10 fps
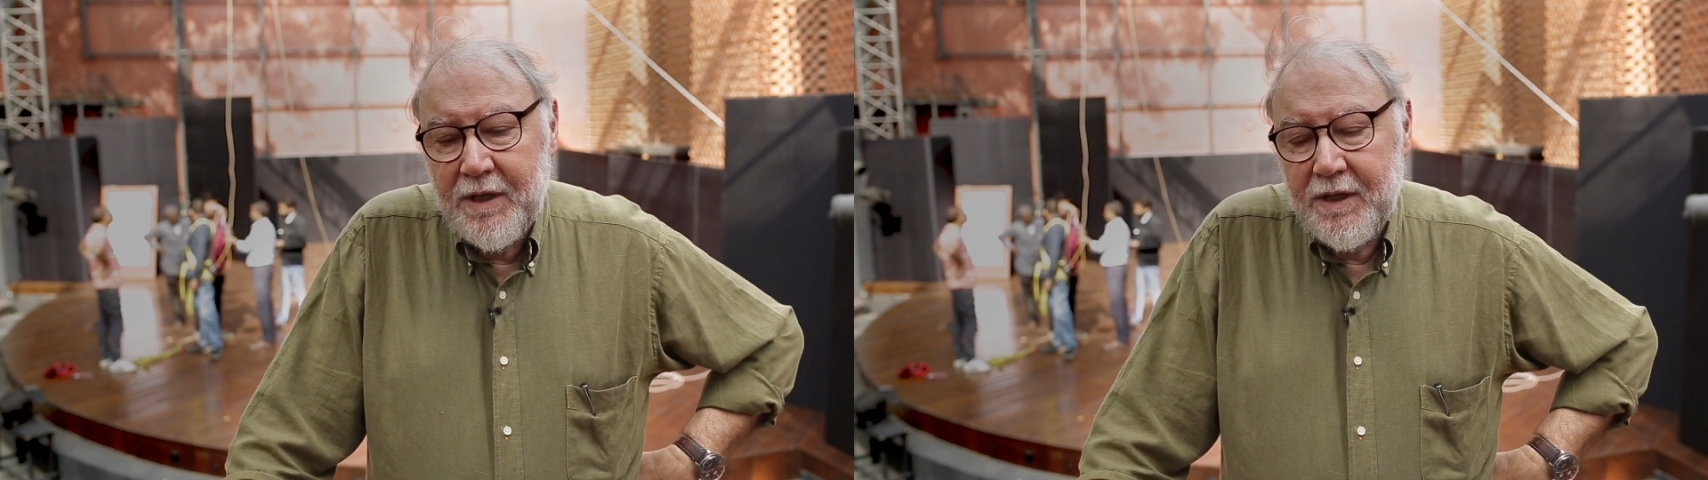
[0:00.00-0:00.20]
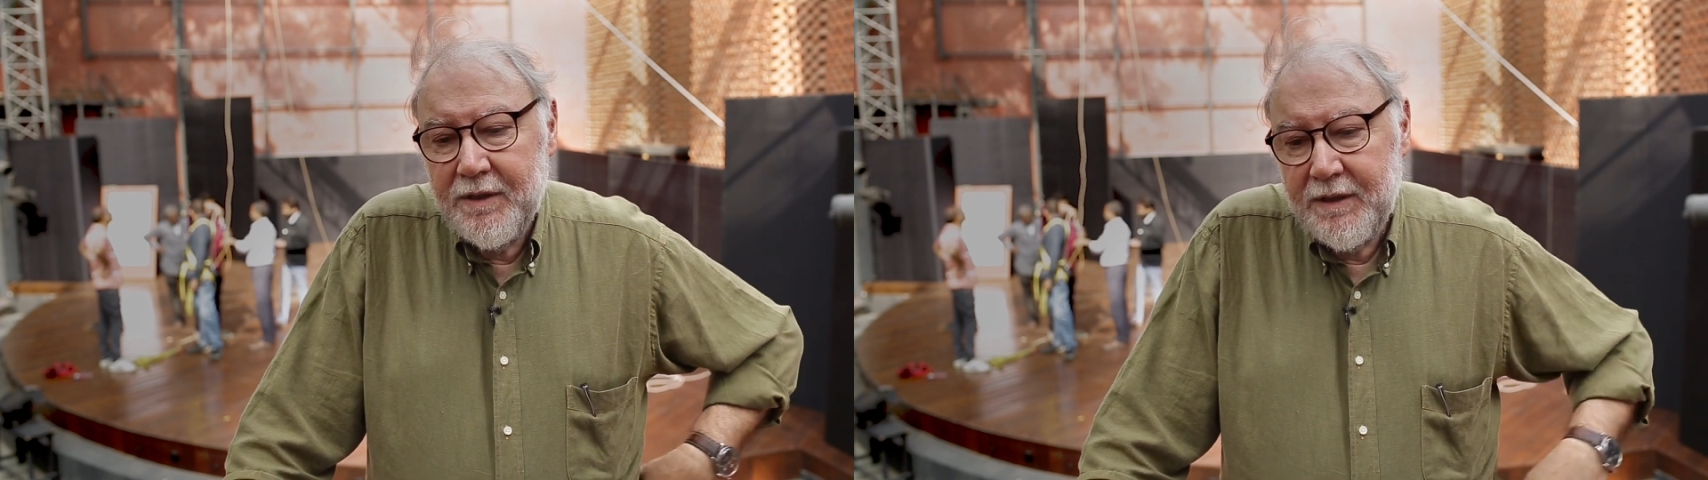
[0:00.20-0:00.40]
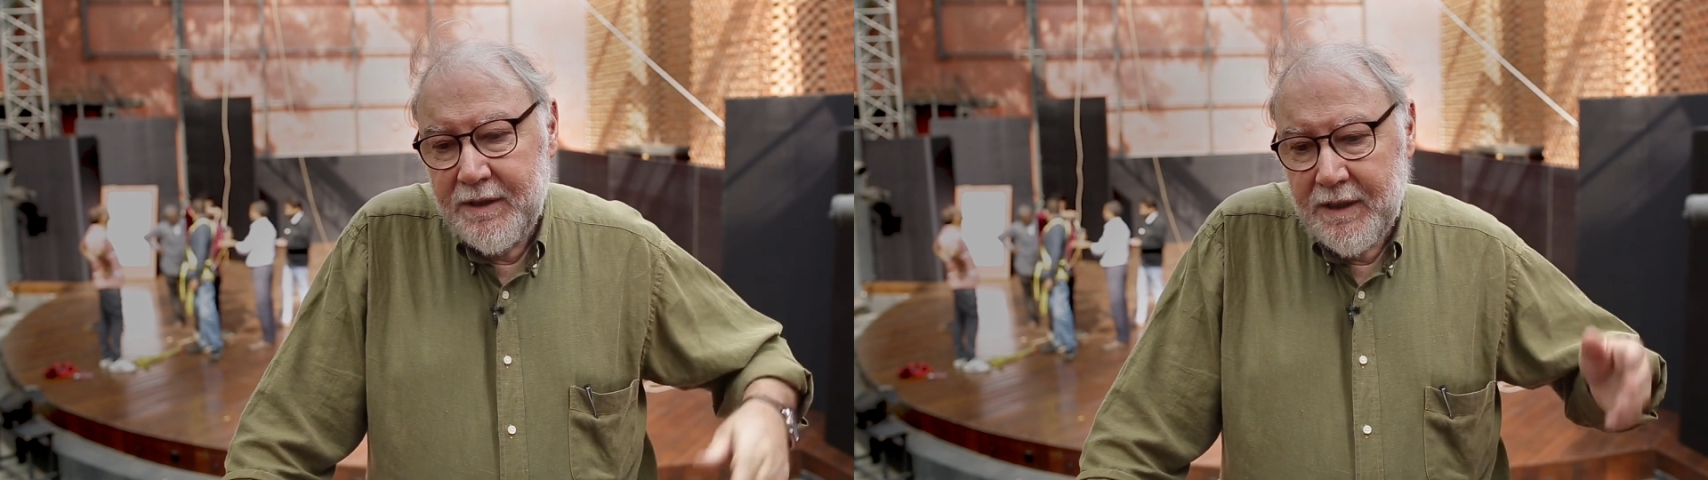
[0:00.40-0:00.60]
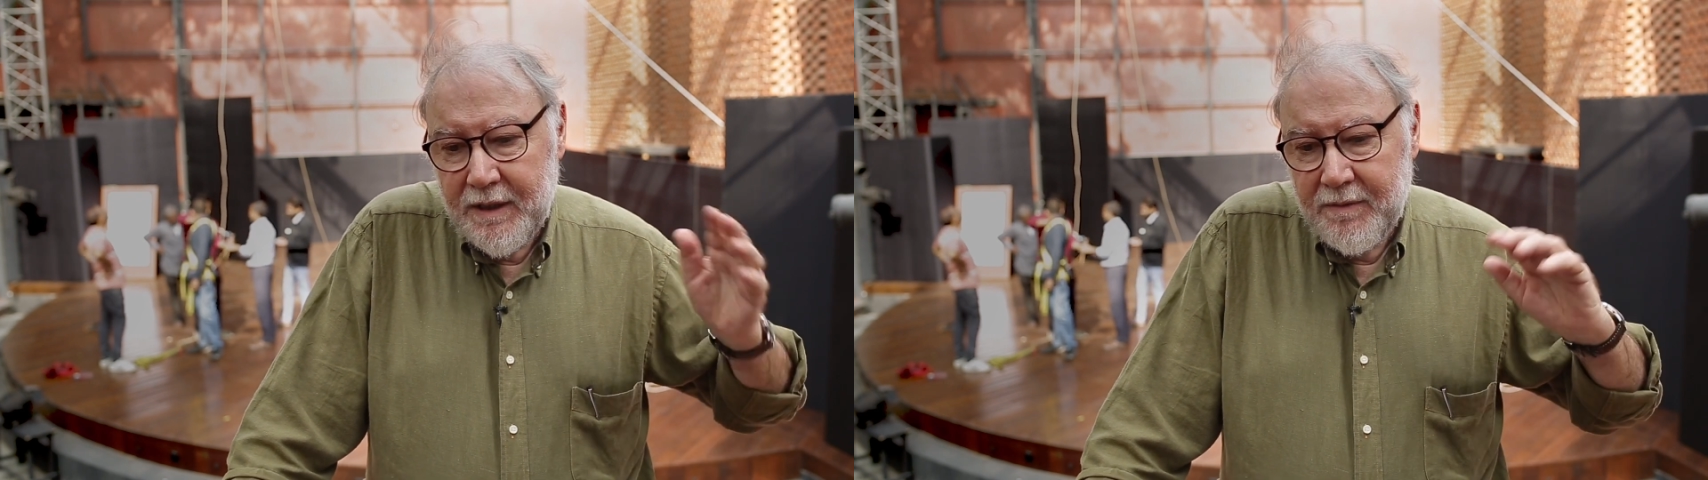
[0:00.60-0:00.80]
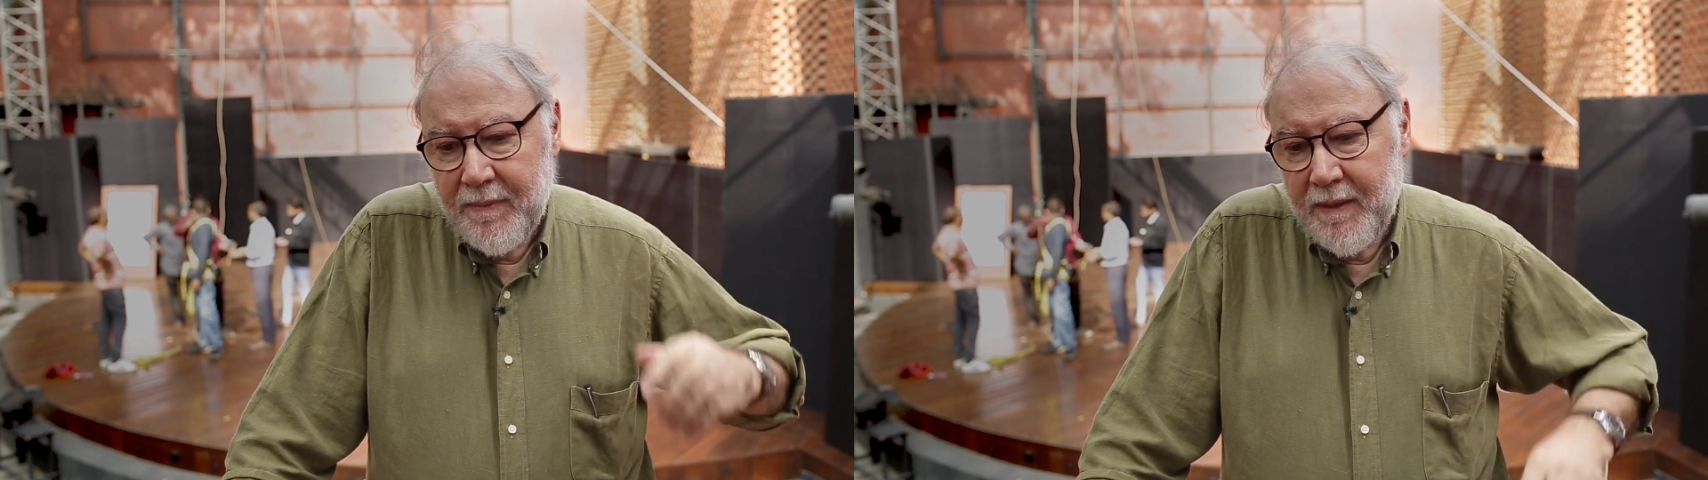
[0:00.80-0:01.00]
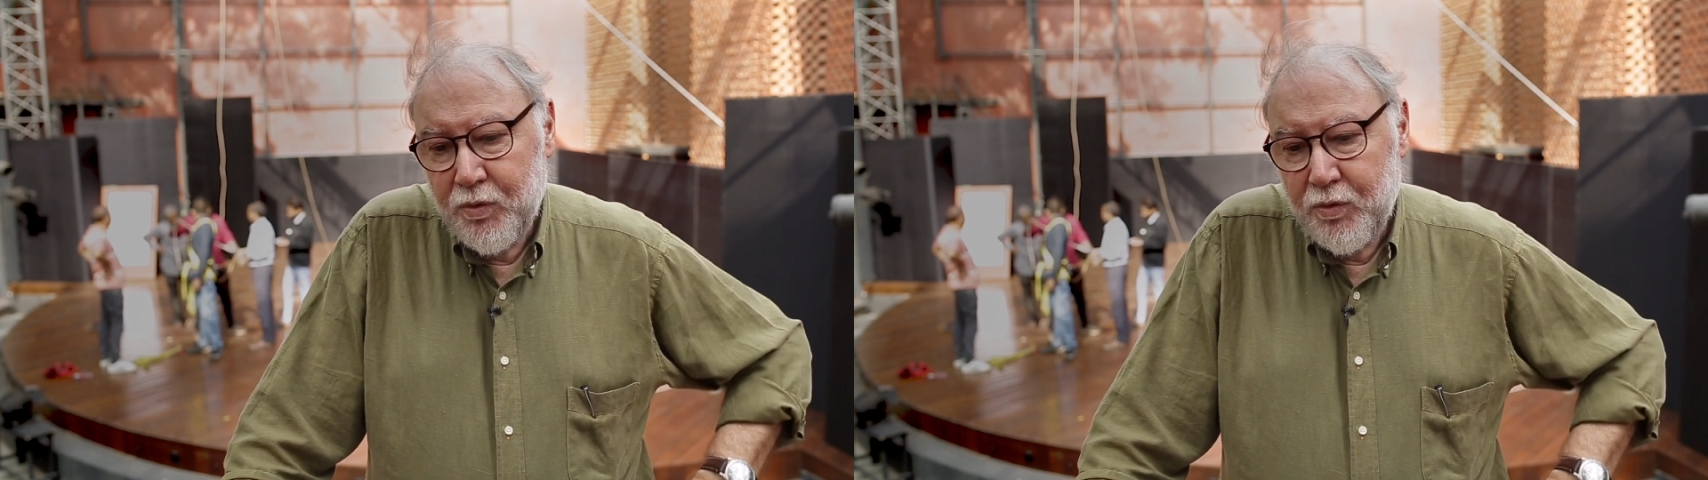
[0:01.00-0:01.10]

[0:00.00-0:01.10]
here in the